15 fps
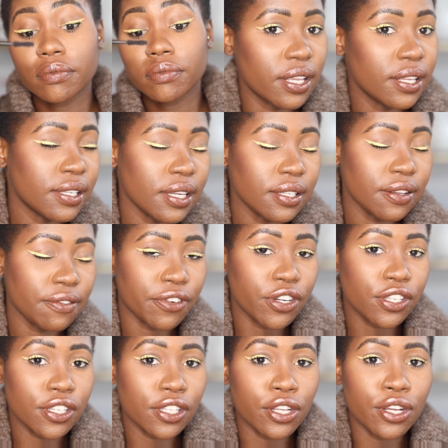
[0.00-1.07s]
This is the
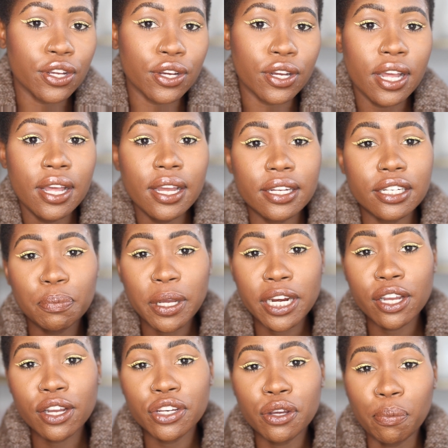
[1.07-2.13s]
first look.
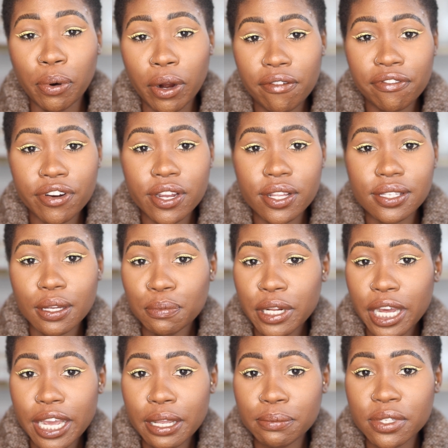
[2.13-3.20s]
Depending on your preference,
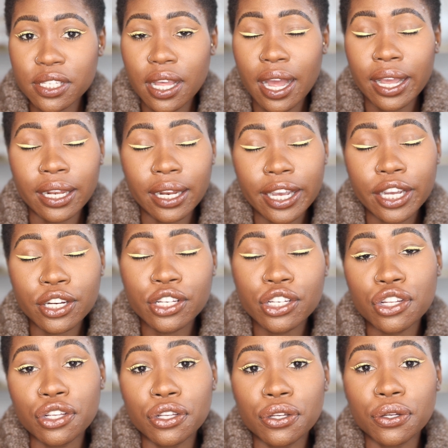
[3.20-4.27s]
sometimes I like
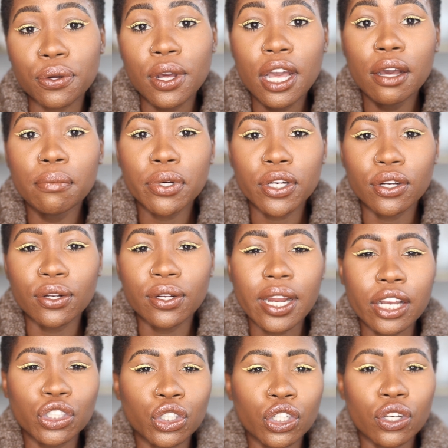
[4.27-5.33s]
to put on
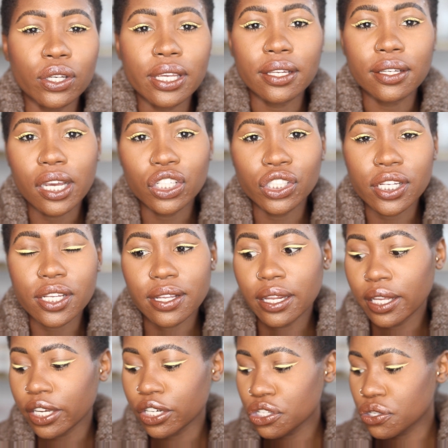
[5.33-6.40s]
natural looking lashes. I
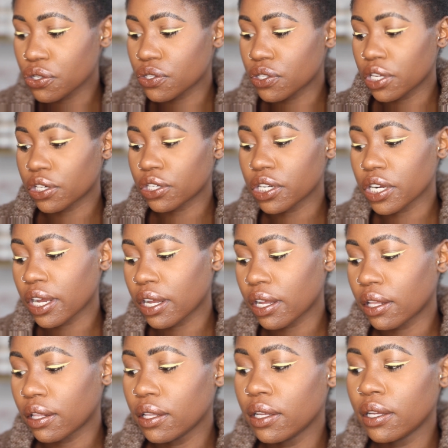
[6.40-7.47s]
like to use the
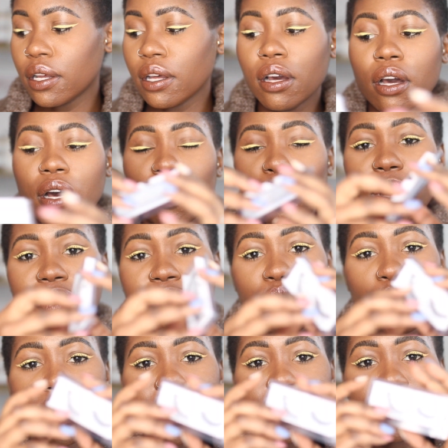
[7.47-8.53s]
Ardell
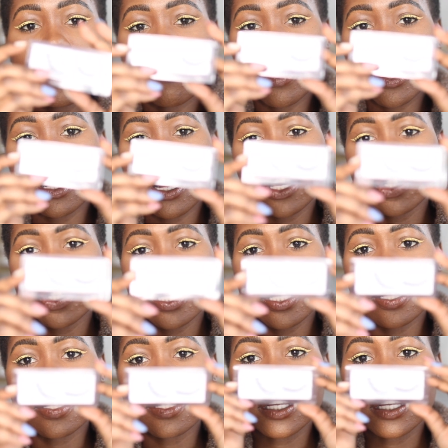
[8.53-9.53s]
147 lashes.